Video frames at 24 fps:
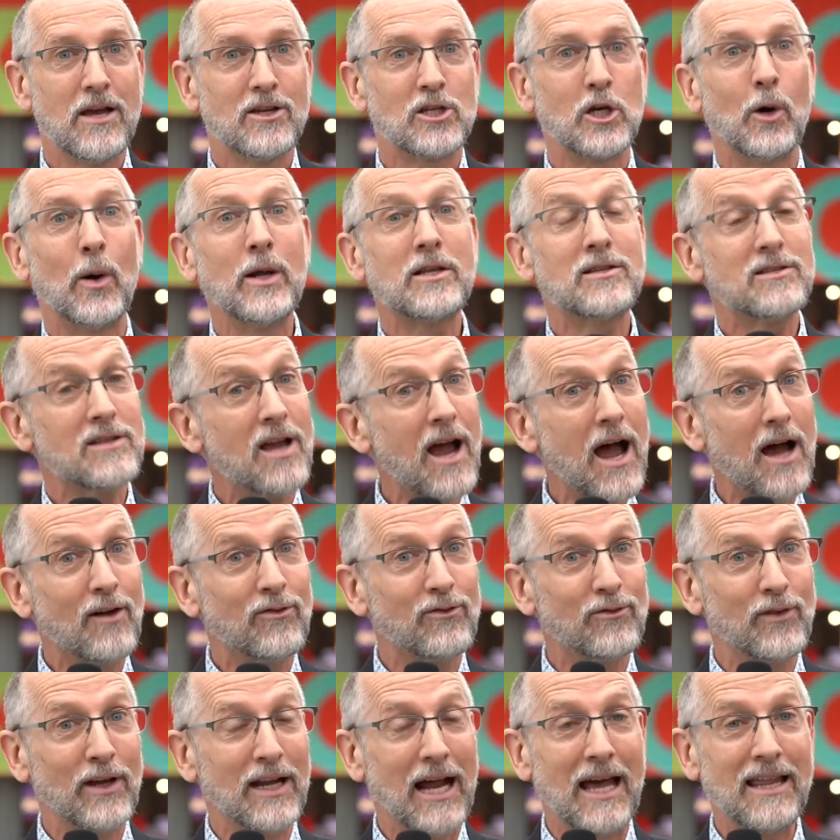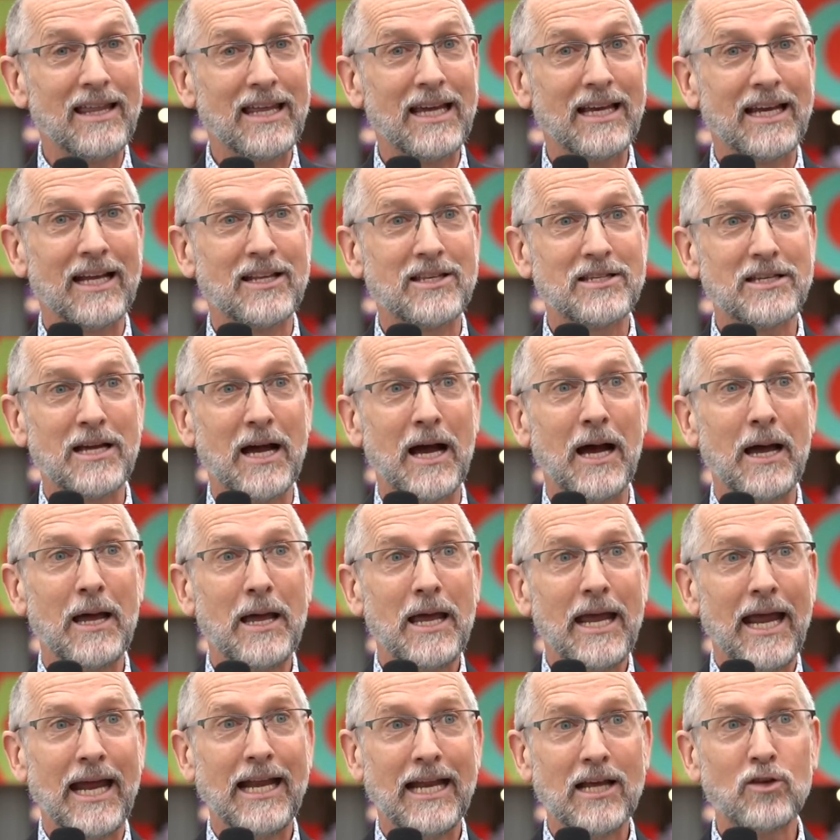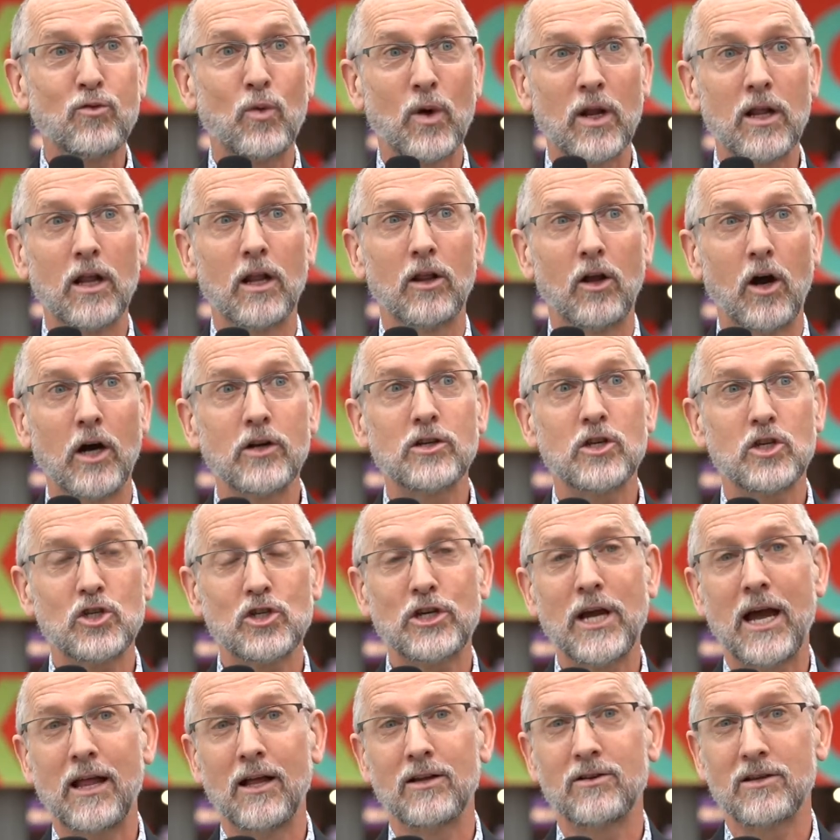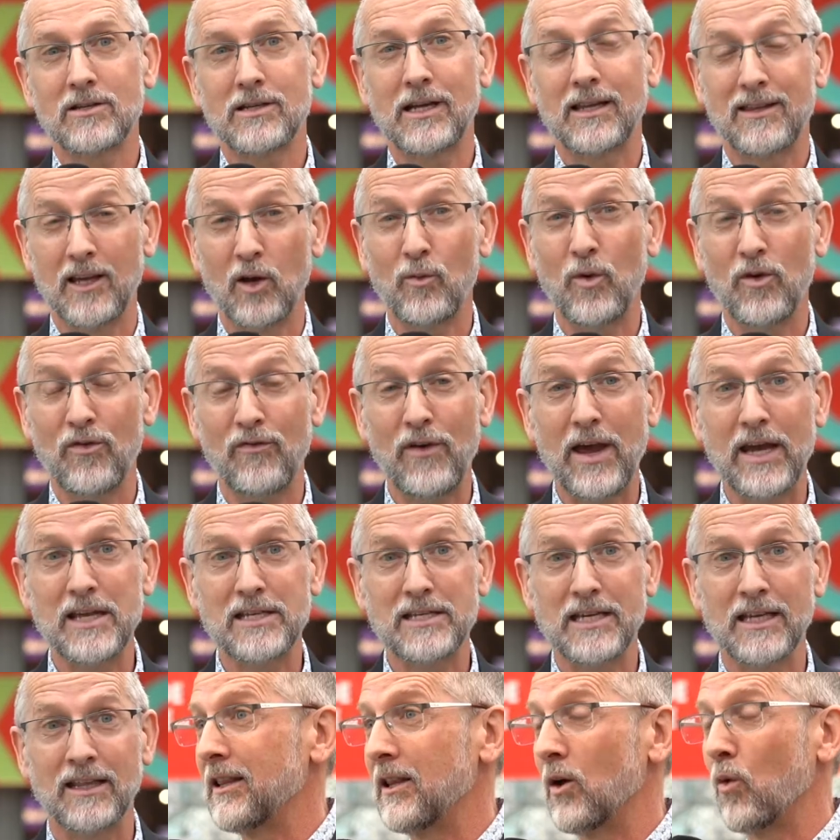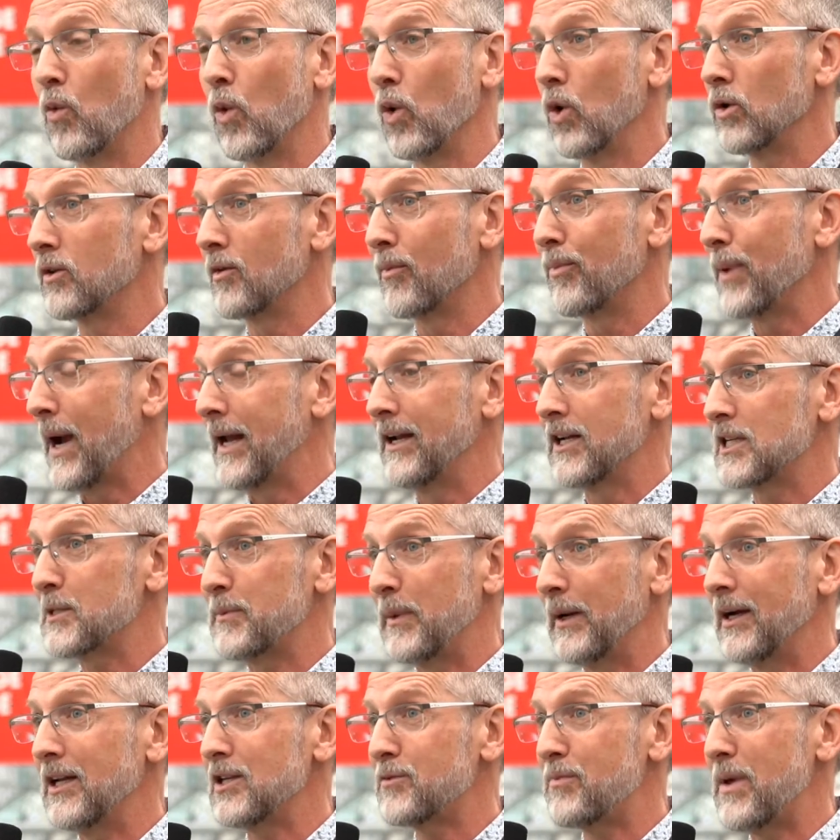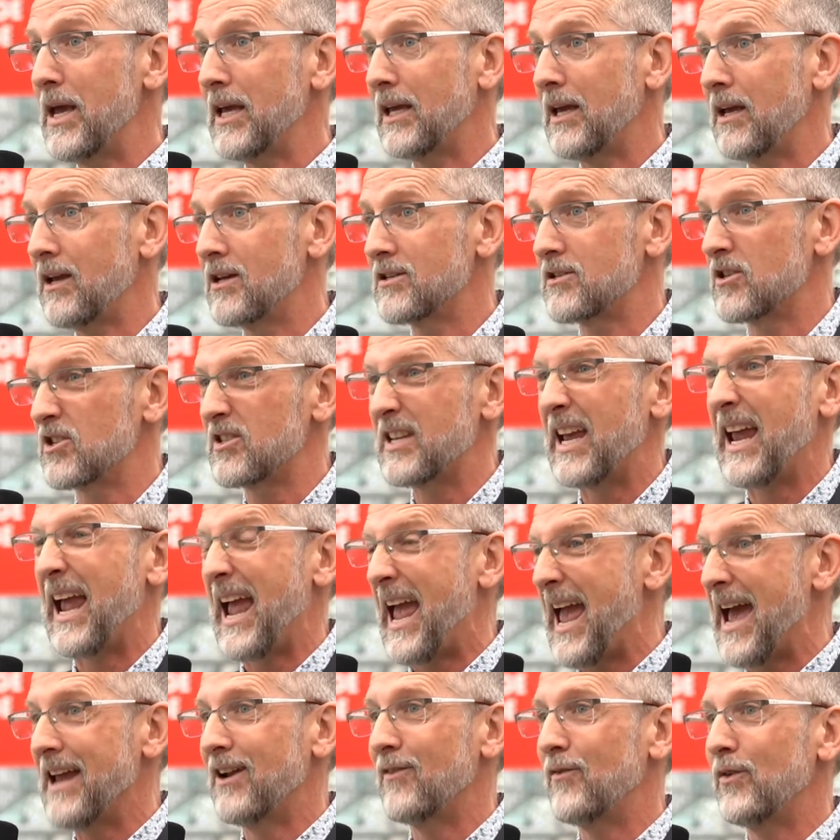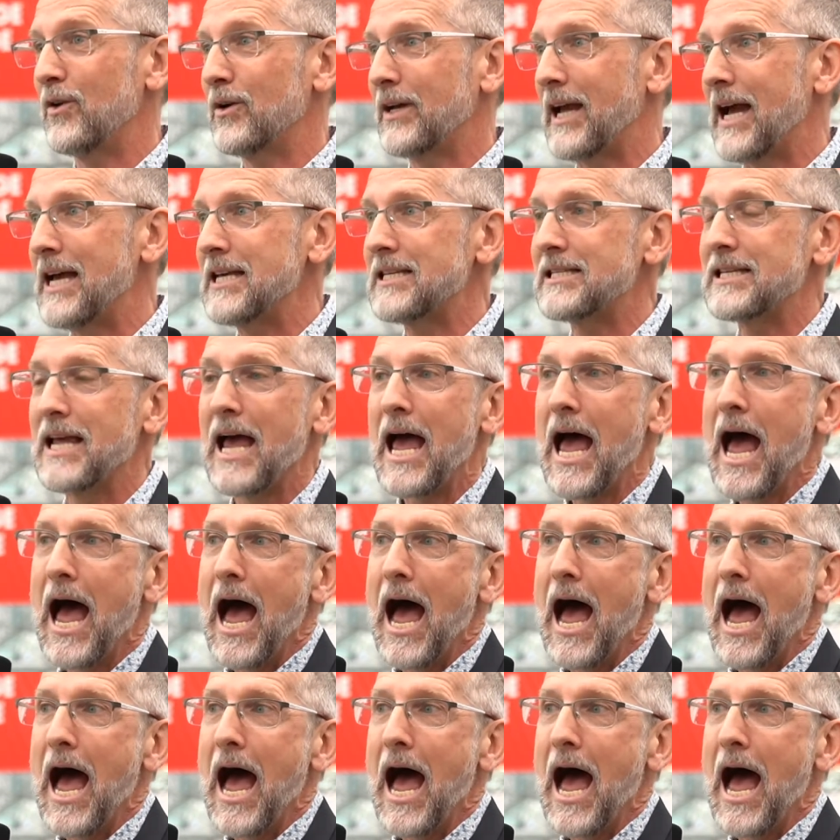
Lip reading: So it's tough. And I think it is one of the largest challenges I think we face the world of brand experience making, is to stay ahead of your guests.